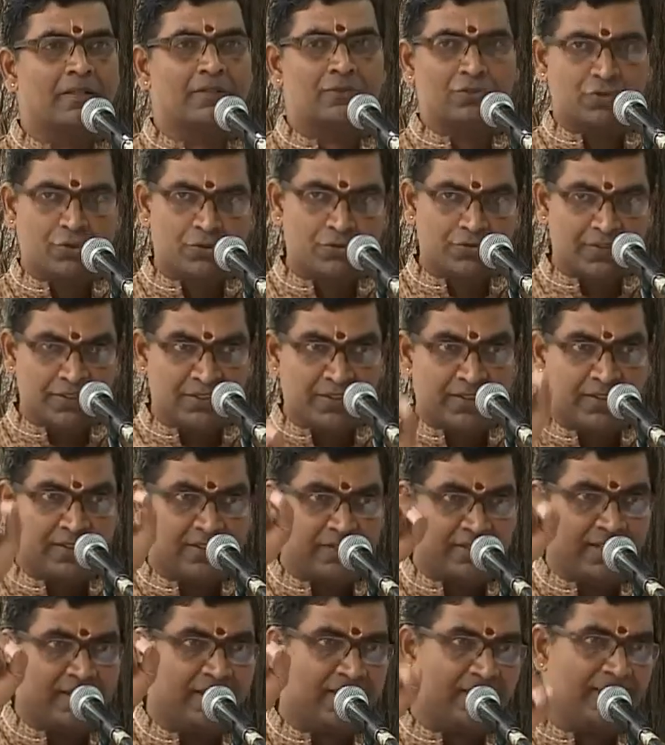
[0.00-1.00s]
So this
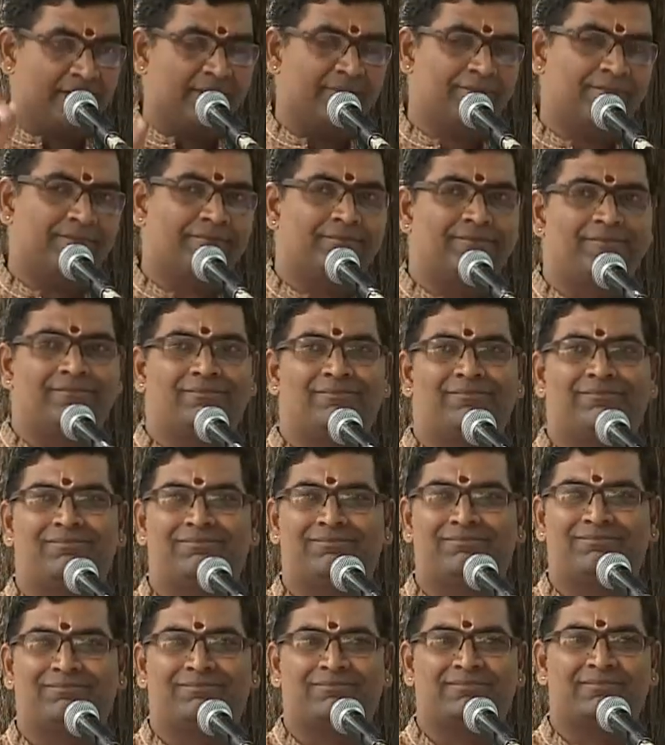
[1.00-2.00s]
is the
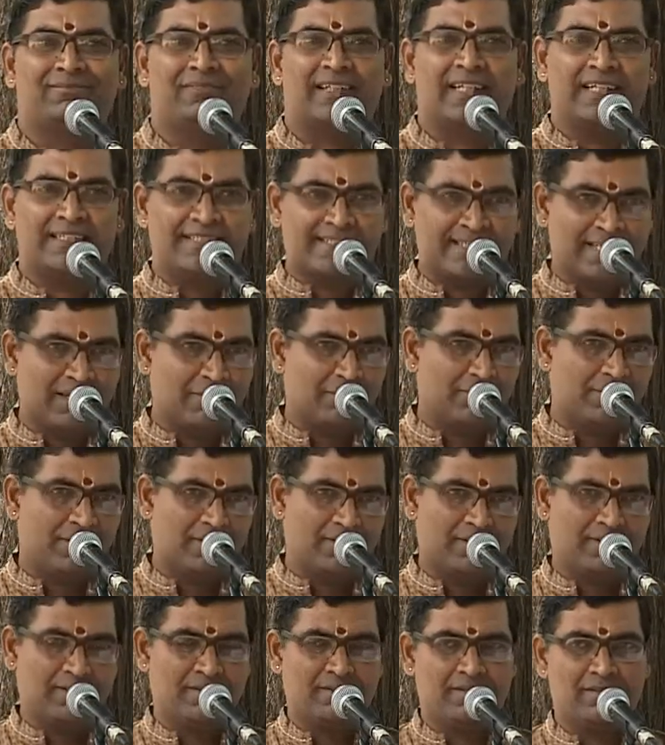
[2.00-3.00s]
example,